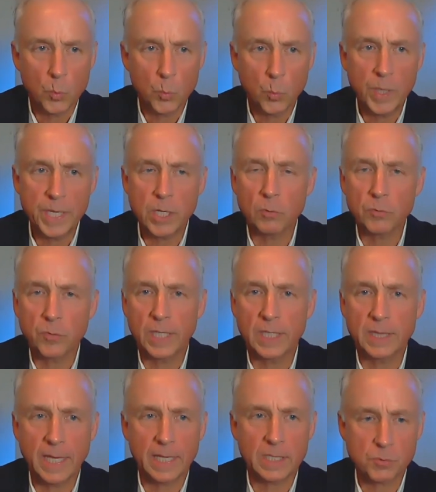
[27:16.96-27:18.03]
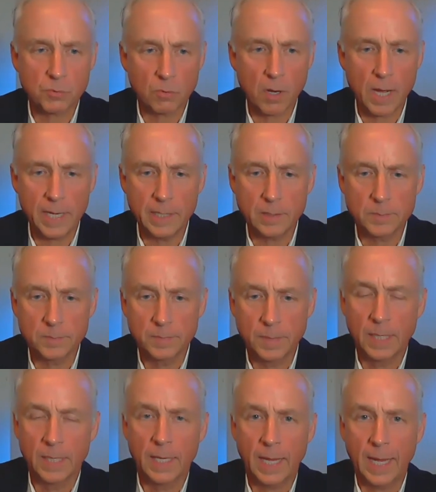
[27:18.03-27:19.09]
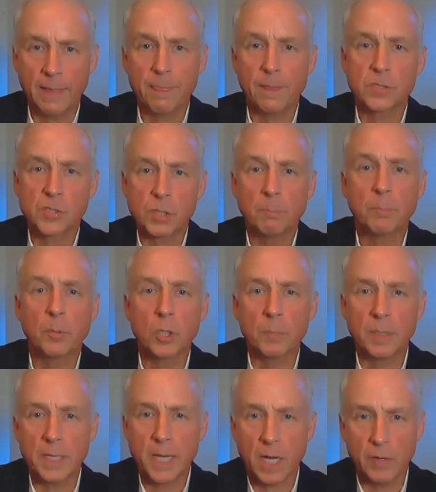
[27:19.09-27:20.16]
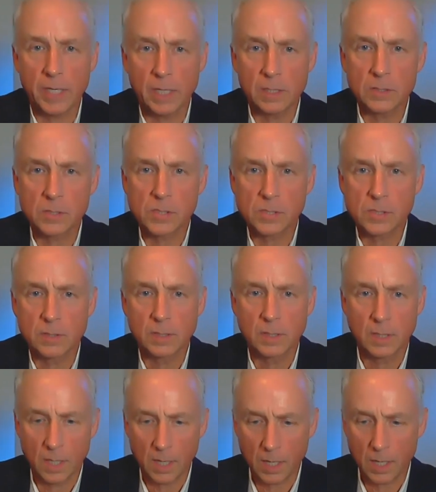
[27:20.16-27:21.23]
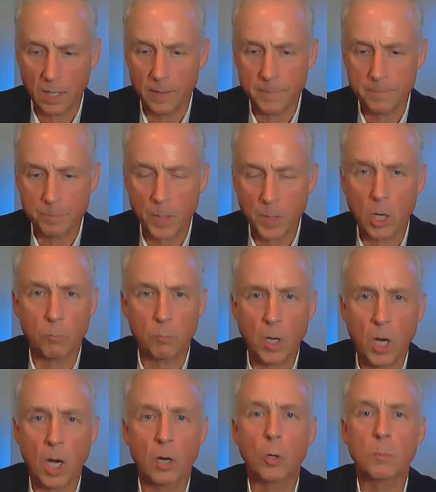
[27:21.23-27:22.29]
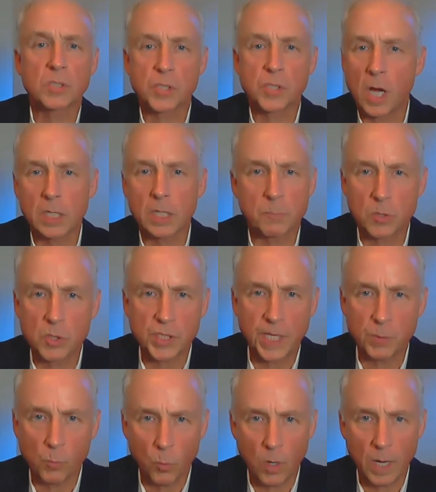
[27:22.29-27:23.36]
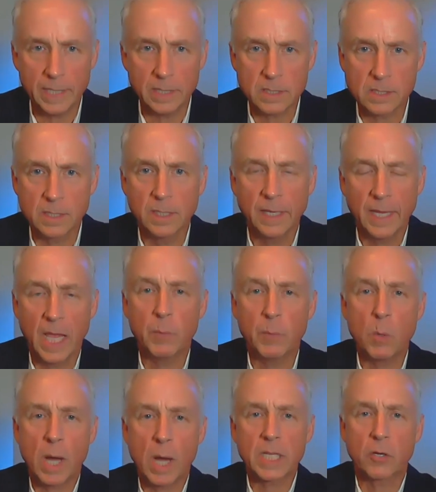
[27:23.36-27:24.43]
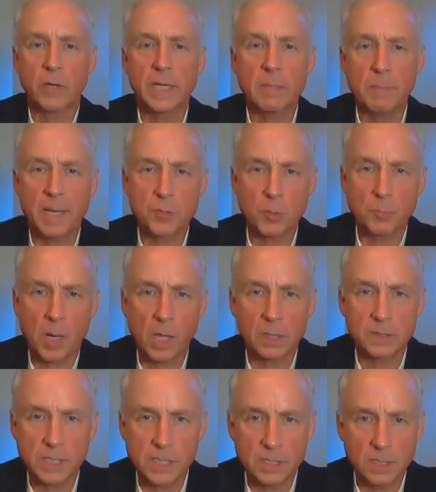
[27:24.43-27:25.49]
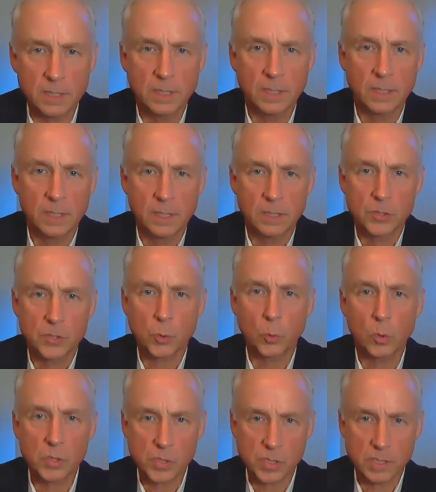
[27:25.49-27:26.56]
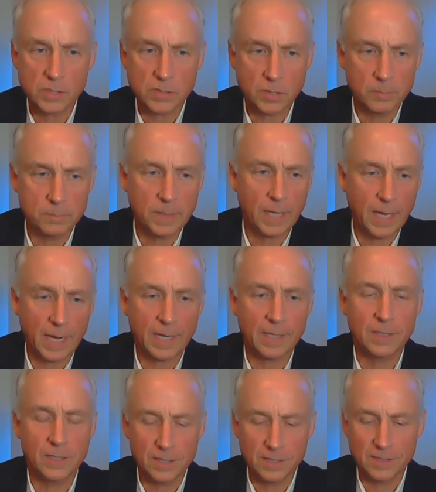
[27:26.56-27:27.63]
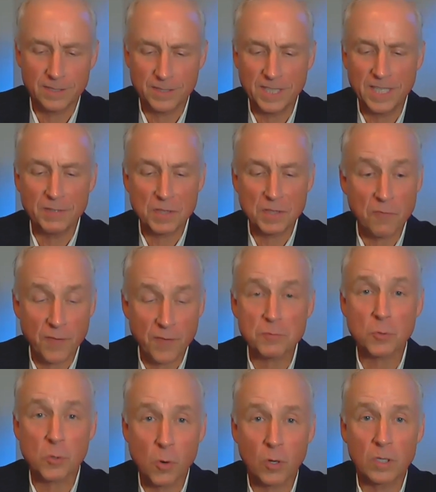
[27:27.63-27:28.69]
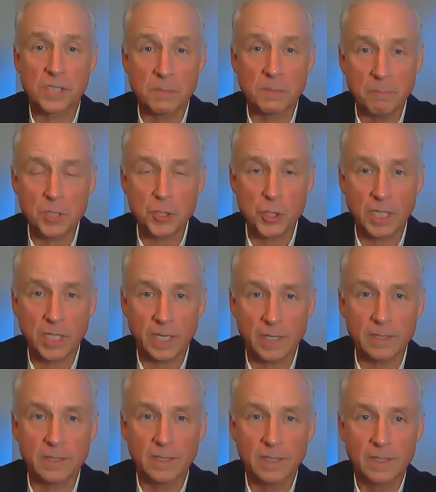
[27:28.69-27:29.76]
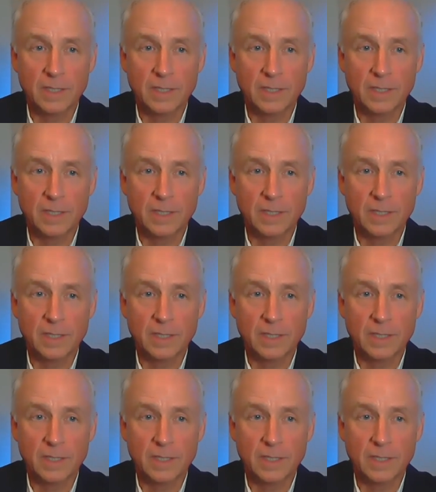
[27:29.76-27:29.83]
We don't think that's right, and the suburban areas um, are are almost 100% white, and we want to create a metropolitan school system and even the federal courts in Michigan